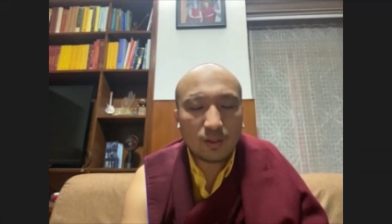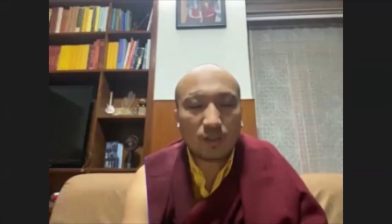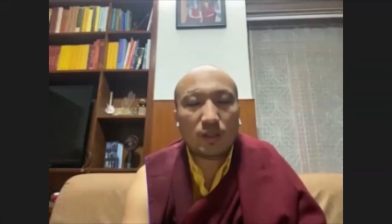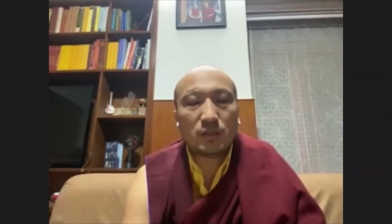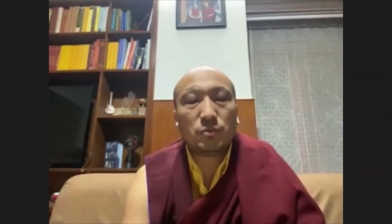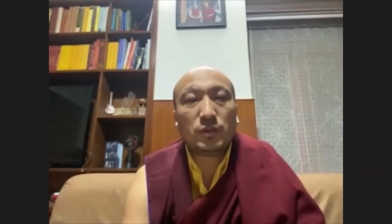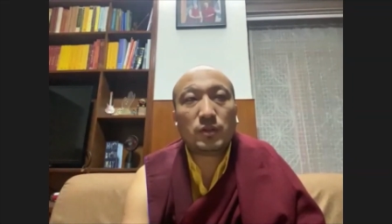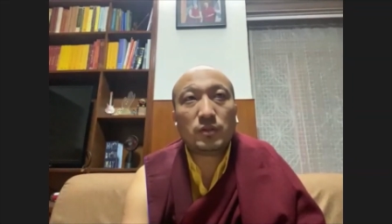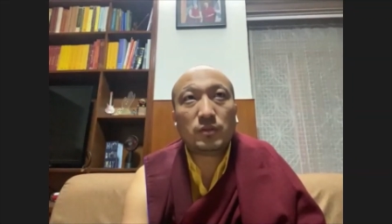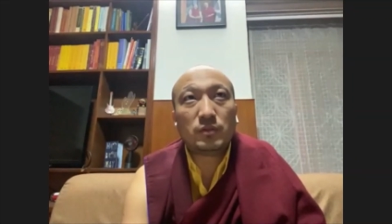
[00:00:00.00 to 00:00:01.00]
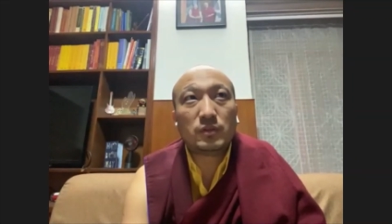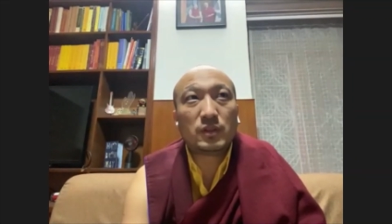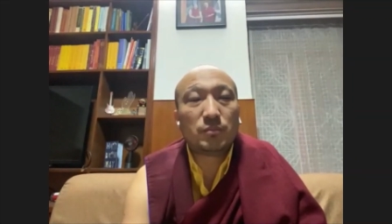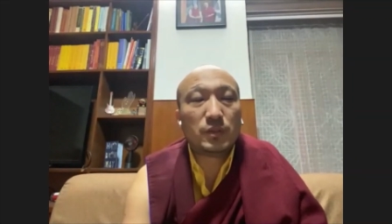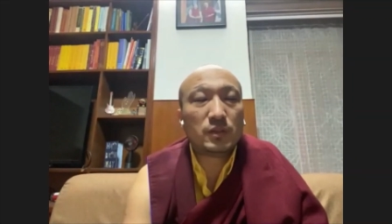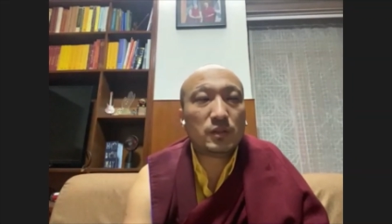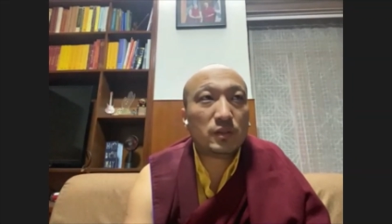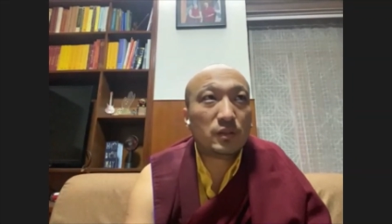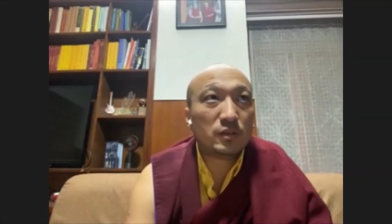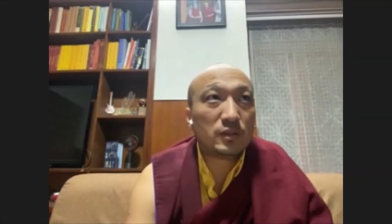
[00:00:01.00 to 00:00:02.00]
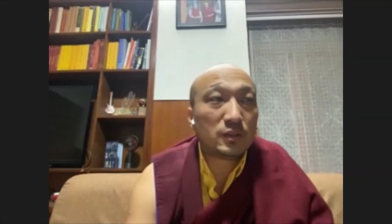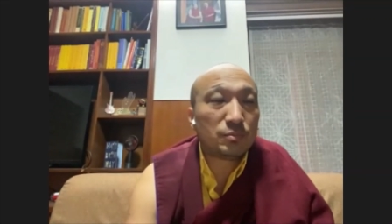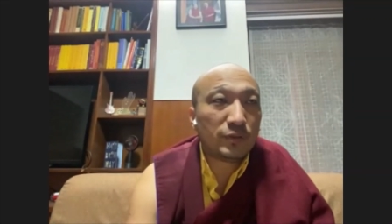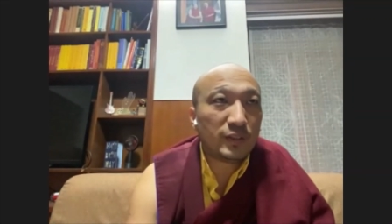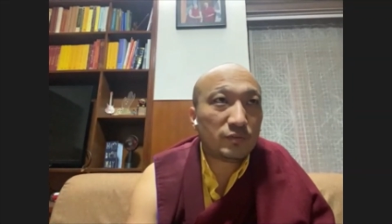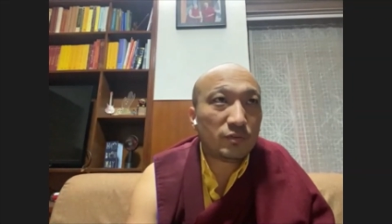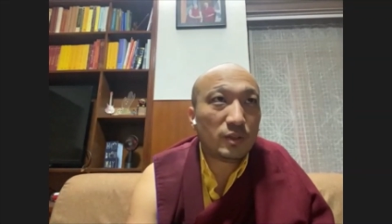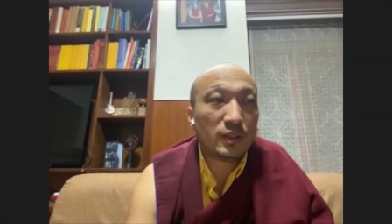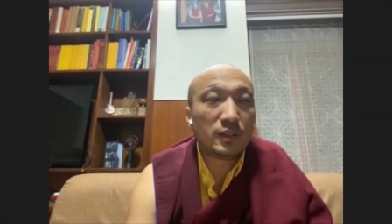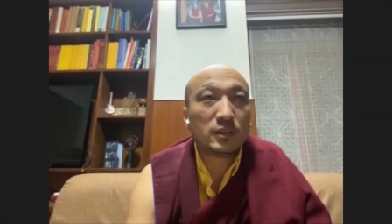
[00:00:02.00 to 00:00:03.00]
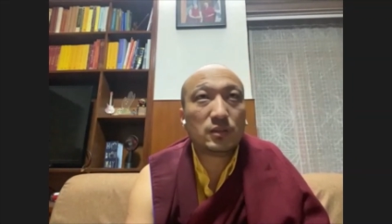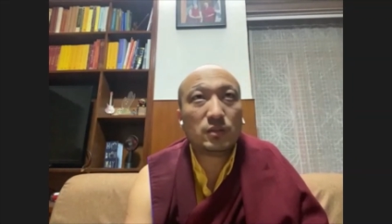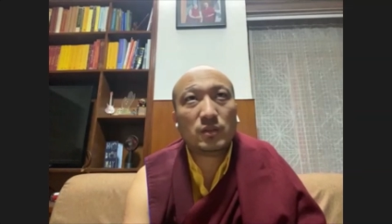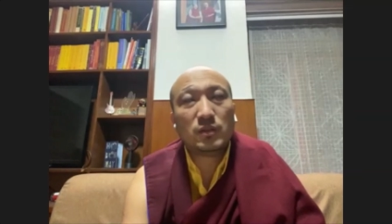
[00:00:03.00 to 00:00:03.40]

and when somebody just prays for us